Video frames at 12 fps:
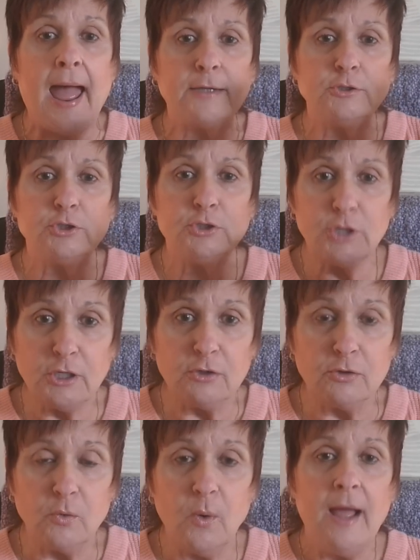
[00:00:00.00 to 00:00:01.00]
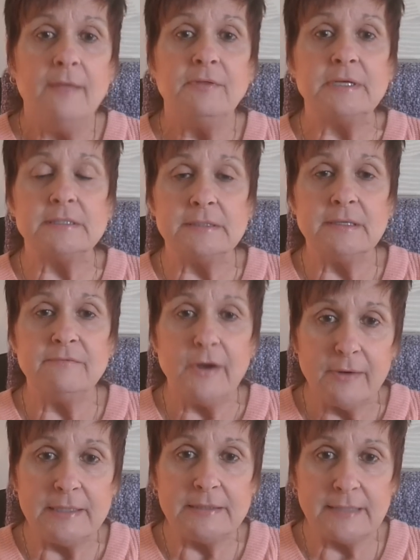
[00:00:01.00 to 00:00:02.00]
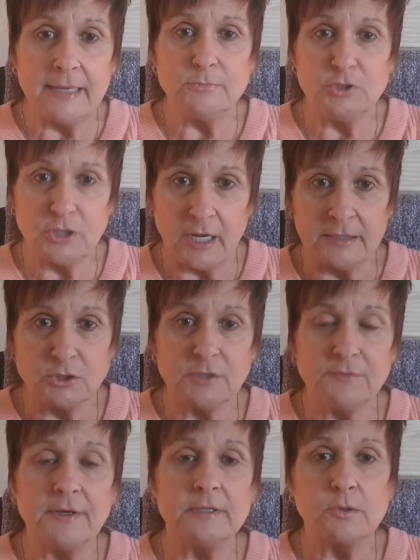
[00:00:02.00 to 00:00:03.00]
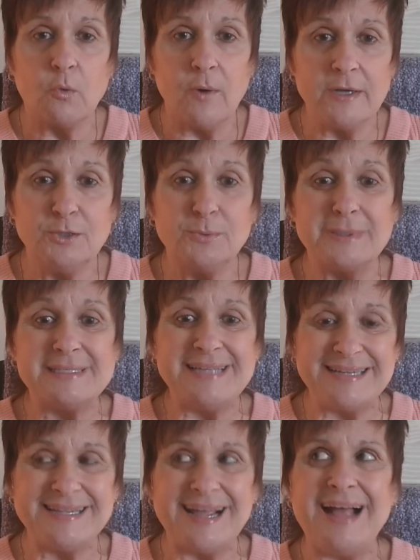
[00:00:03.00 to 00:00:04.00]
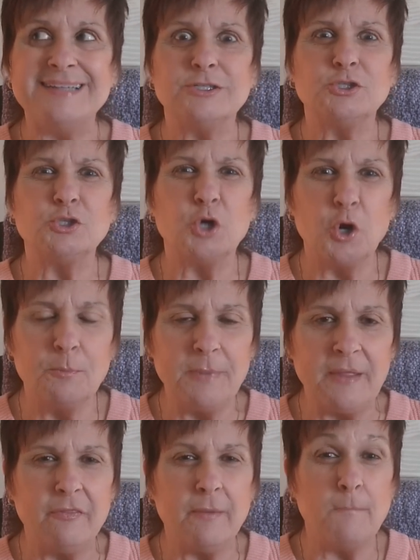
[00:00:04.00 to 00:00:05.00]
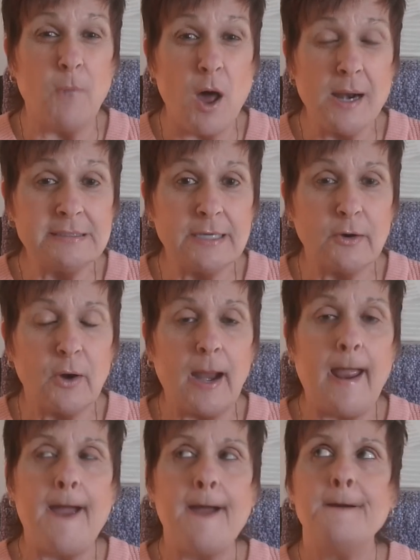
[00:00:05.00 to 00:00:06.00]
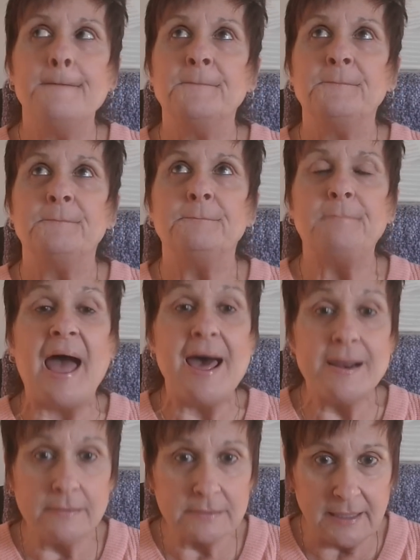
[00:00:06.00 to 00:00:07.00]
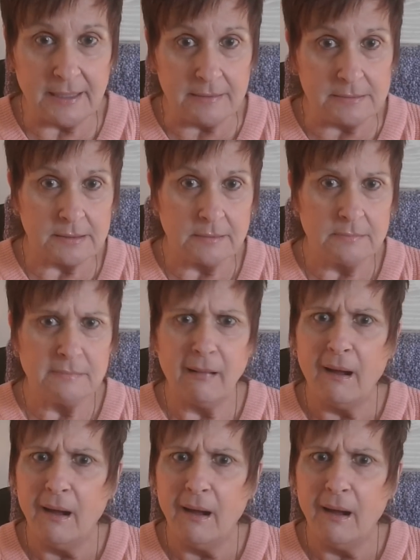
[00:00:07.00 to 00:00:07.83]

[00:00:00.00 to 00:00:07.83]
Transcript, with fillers: And two, this is the very same judge that is going to assess and determine the monetary penalties.